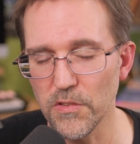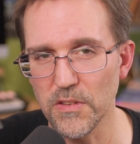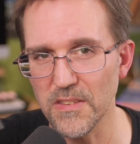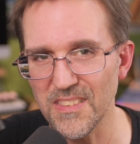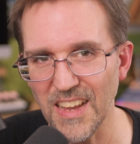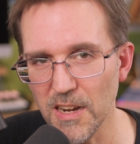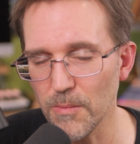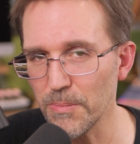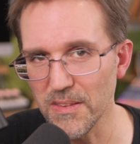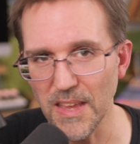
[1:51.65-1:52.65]
You just sign
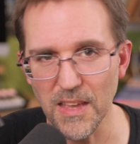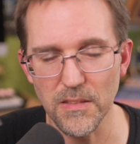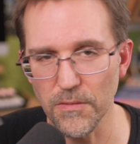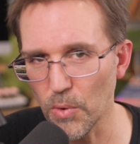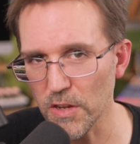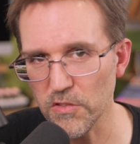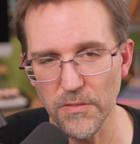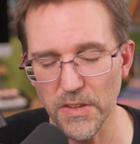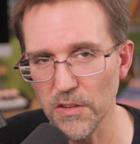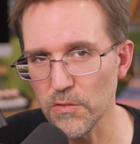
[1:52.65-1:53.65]
up and watch the
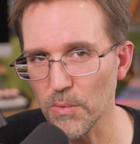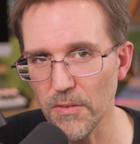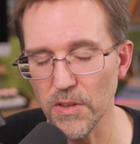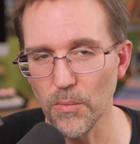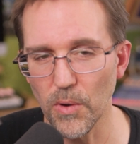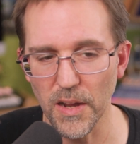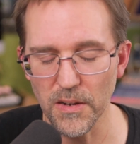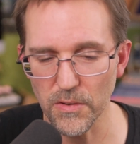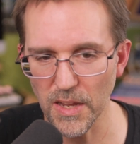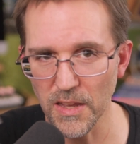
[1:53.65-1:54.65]
videos whenever you want,
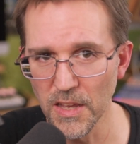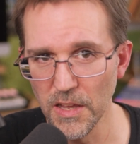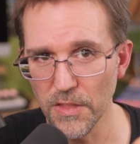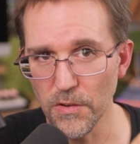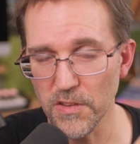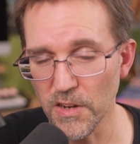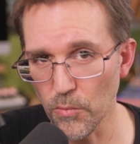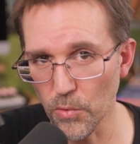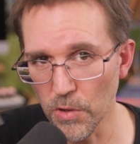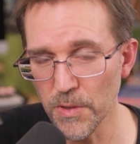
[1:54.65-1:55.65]
okay? There's an
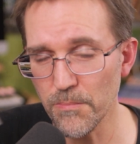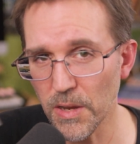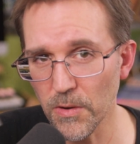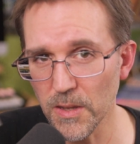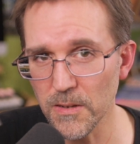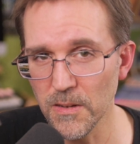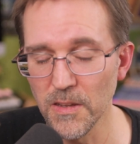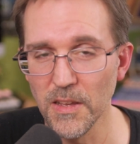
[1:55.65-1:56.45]
enrollment period.